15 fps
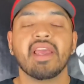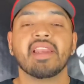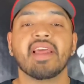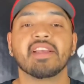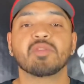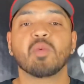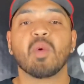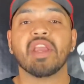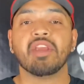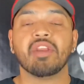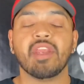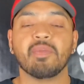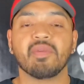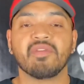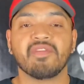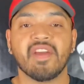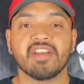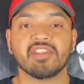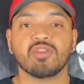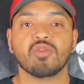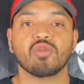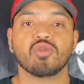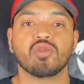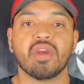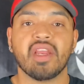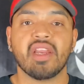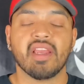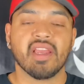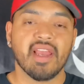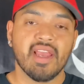That's why you need professional
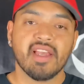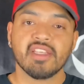training.